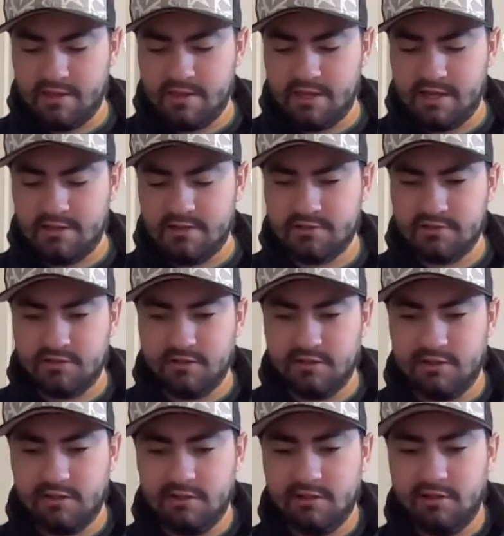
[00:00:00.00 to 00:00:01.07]
That looks
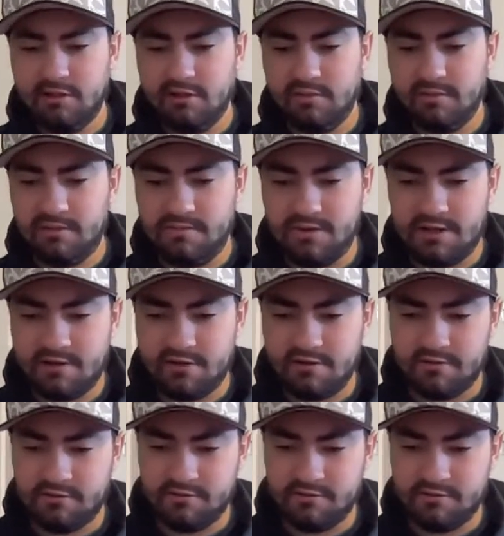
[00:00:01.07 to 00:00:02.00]
a little bit better.